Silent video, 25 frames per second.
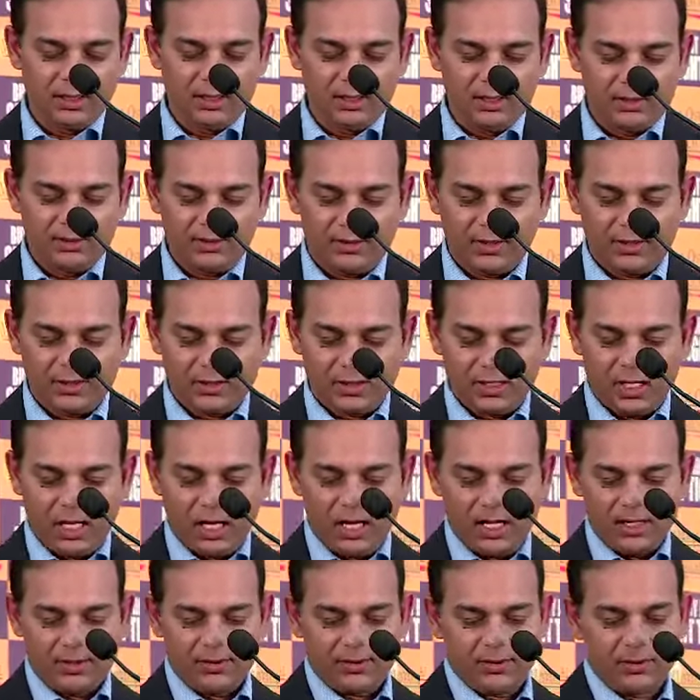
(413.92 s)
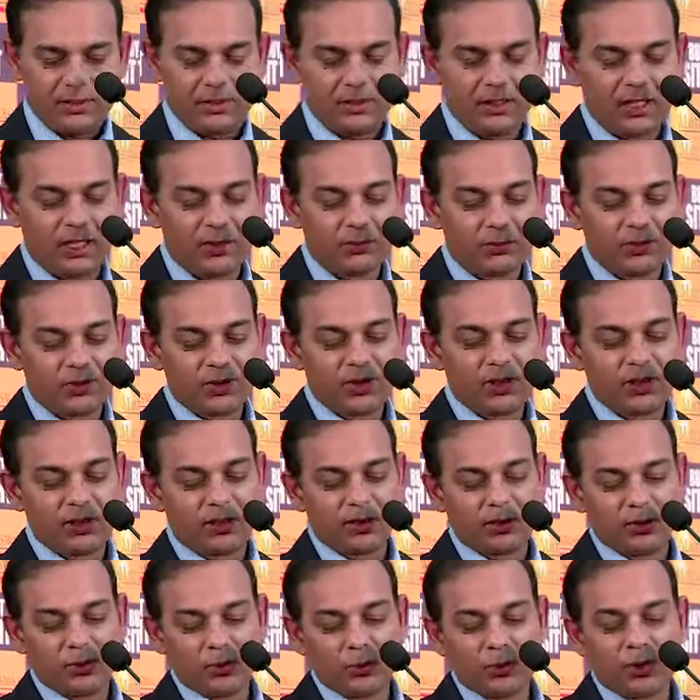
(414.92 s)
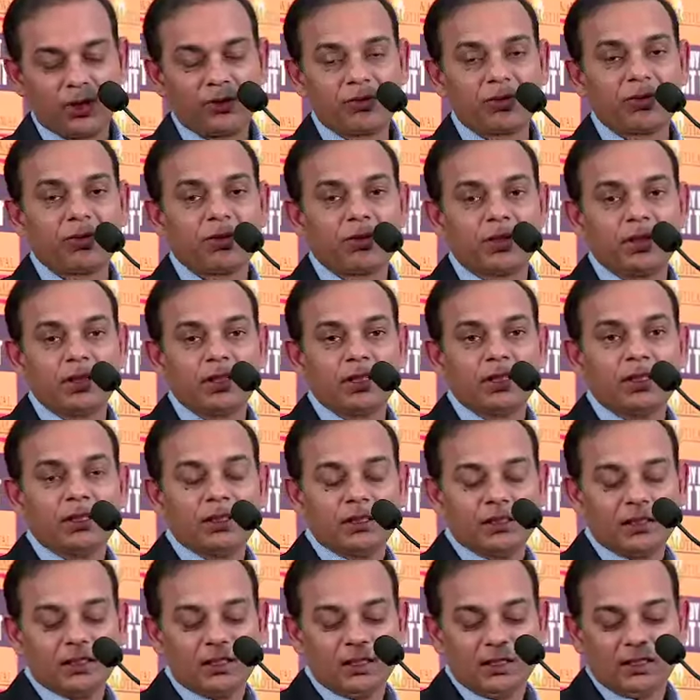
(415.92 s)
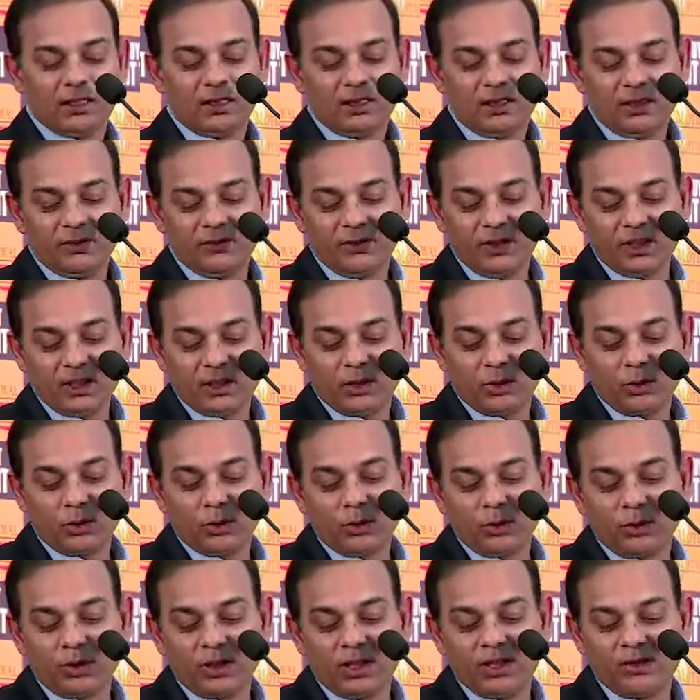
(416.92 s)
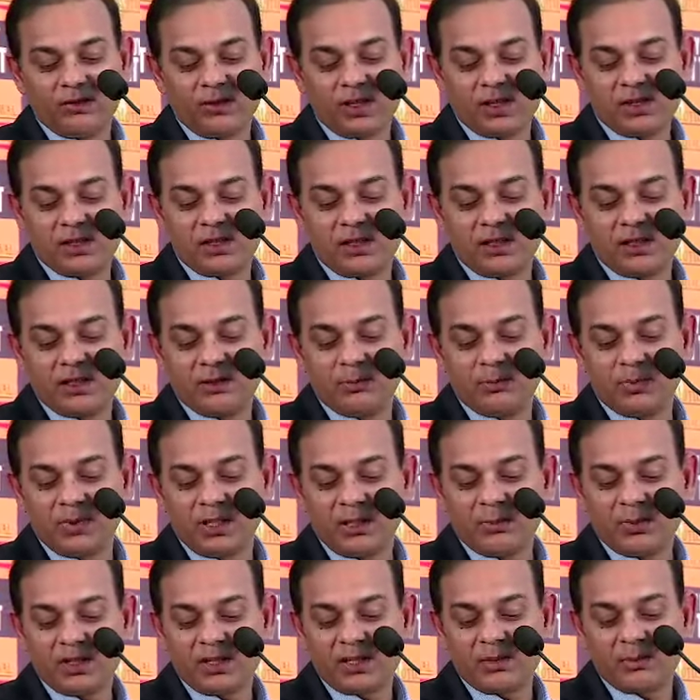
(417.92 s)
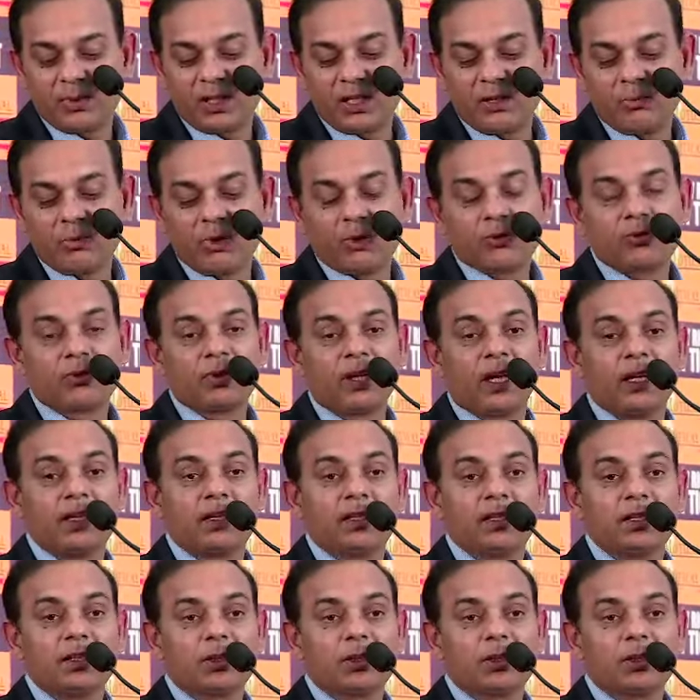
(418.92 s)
since last, I would say 2003, the 1 crore invested in PMS has become about 19